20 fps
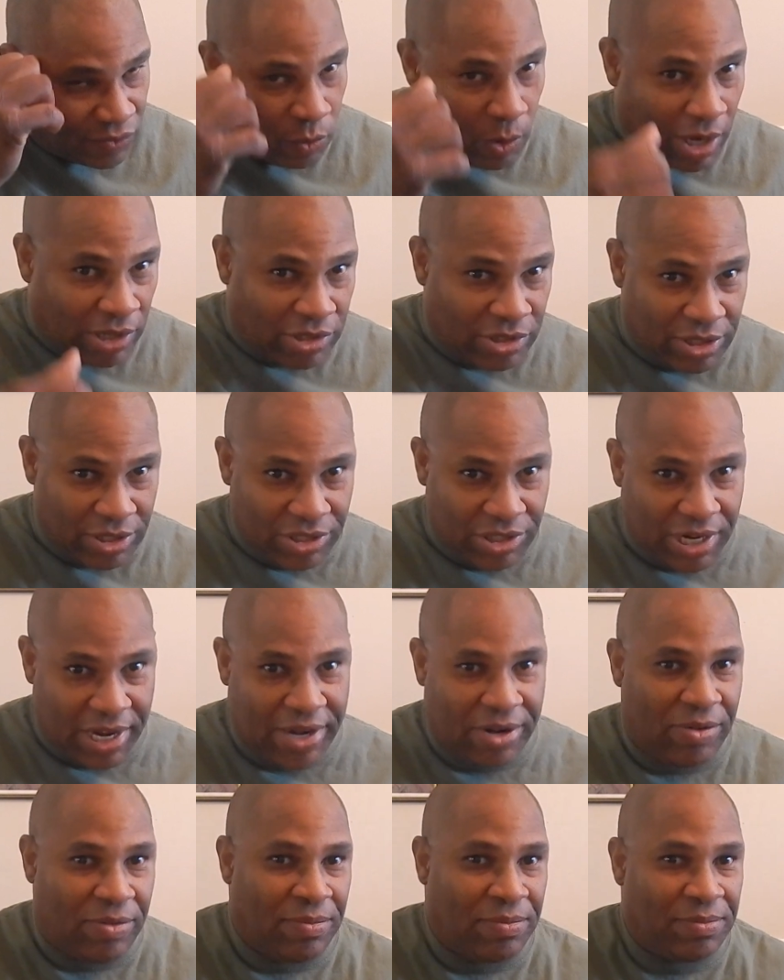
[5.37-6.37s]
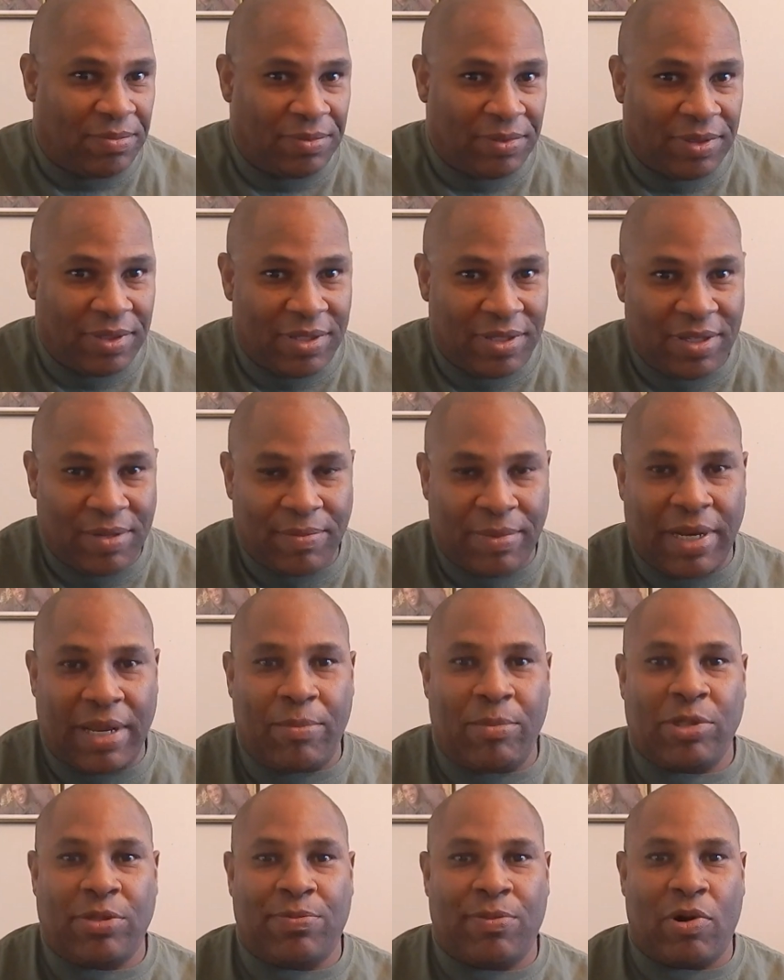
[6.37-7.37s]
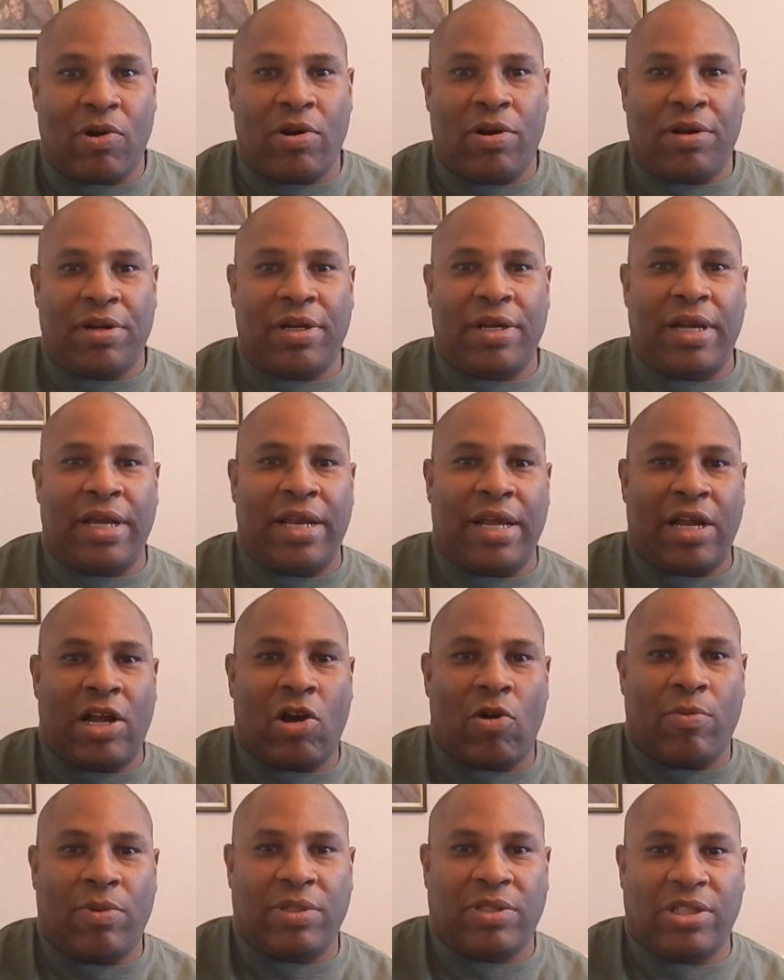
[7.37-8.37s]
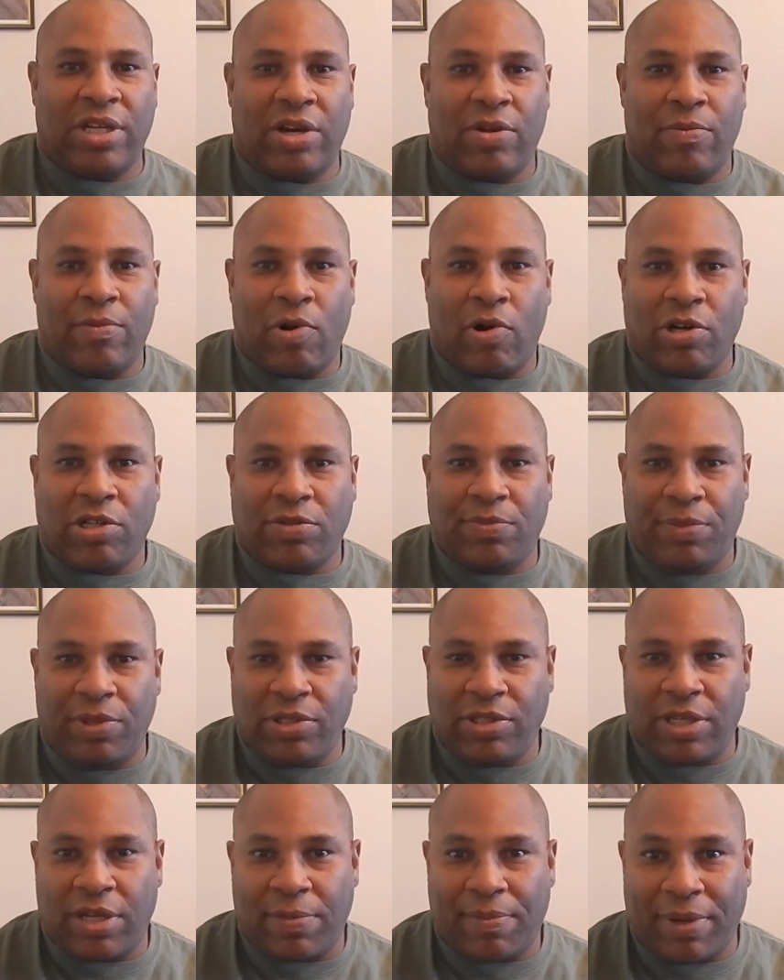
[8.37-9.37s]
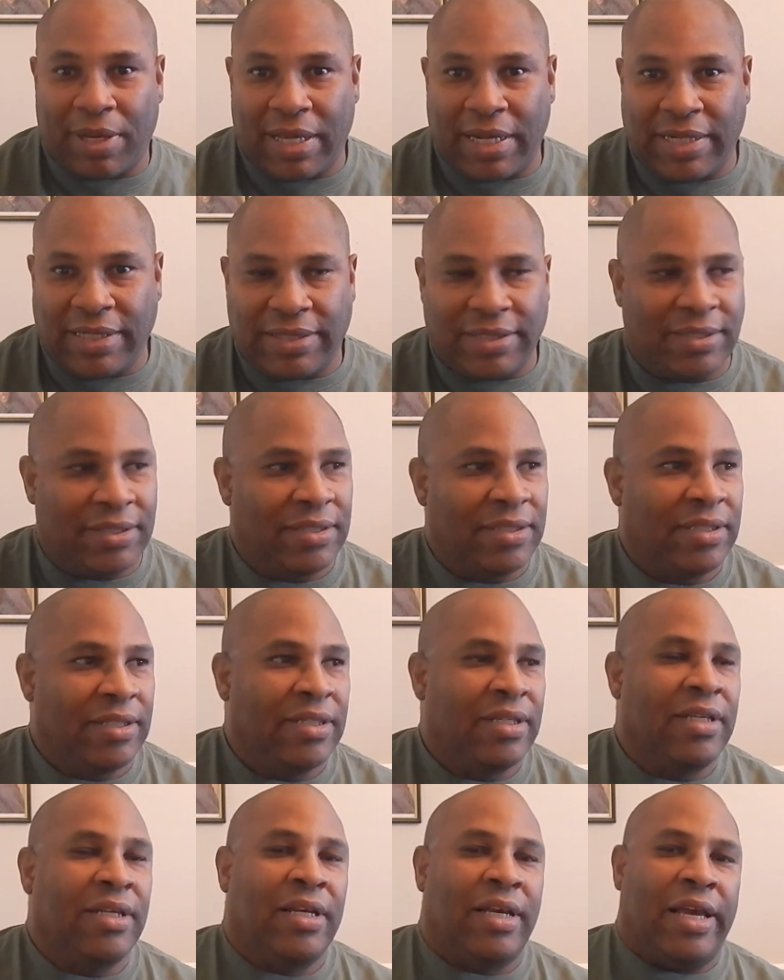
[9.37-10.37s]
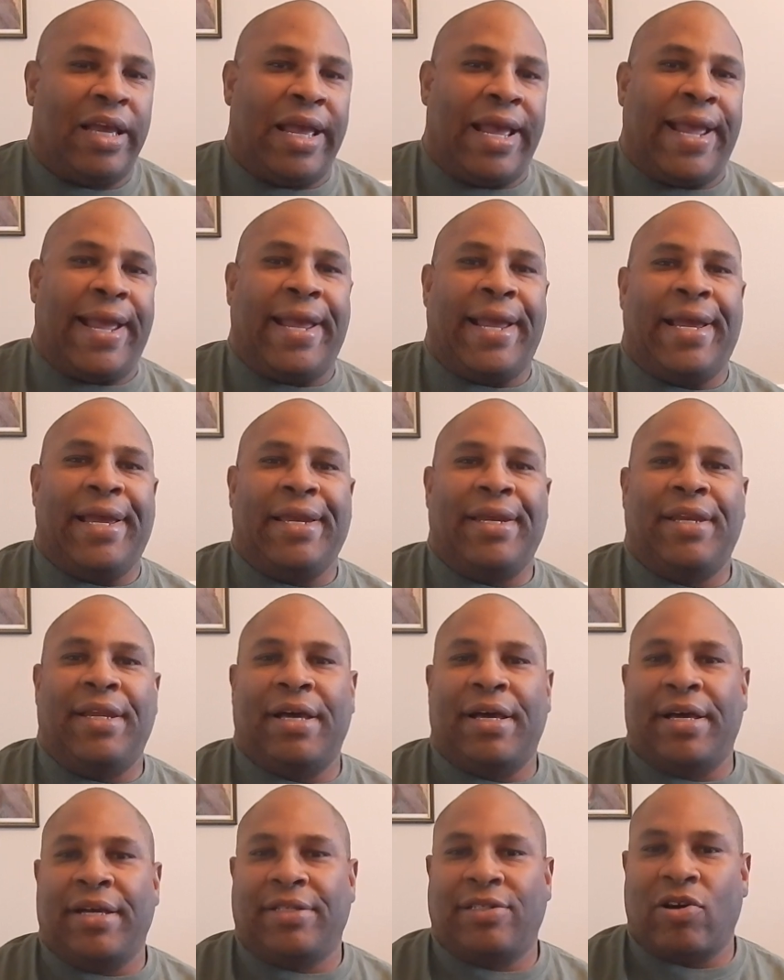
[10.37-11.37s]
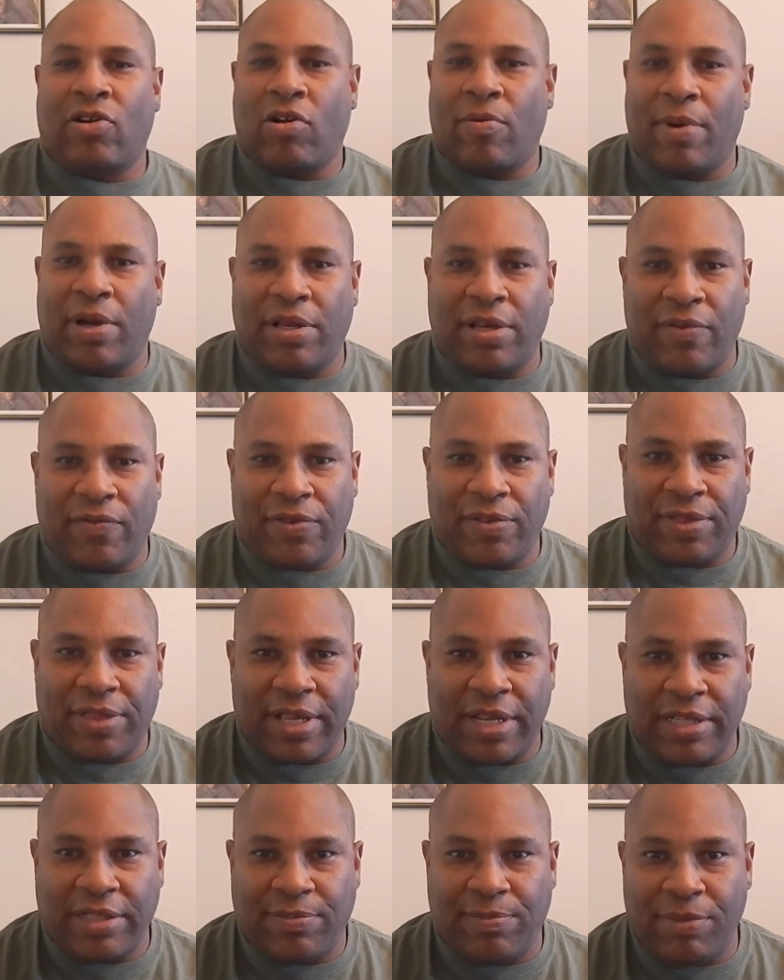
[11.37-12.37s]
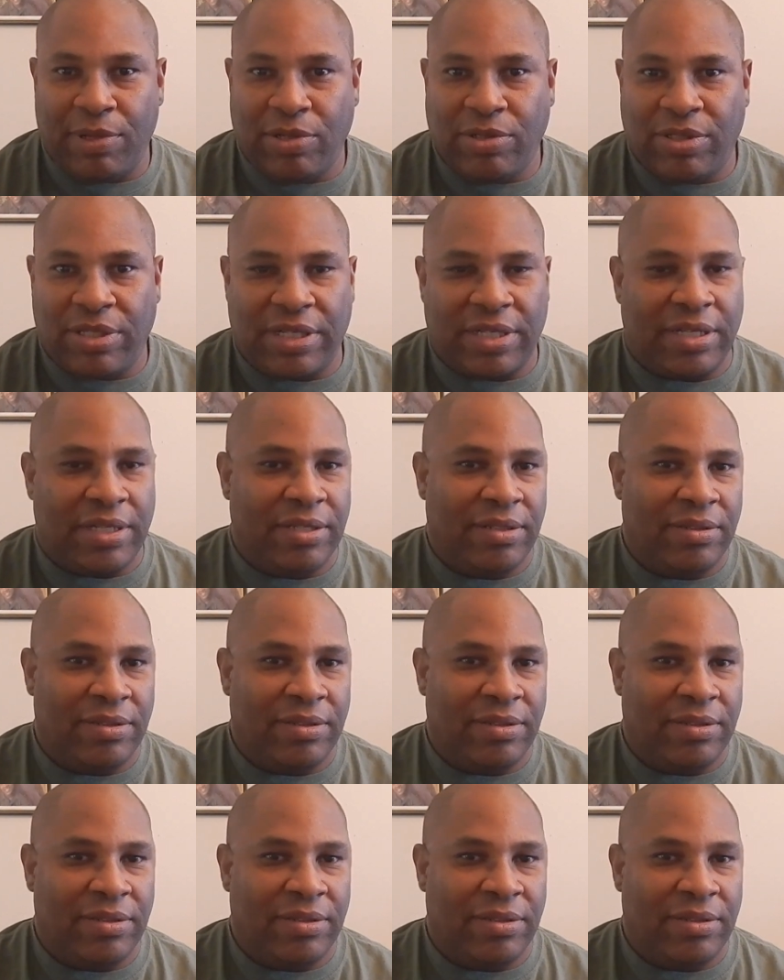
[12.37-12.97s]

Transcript: watching the channel. My name is Mark, and I call my channel Mark's Music Place, and talk about different things: music,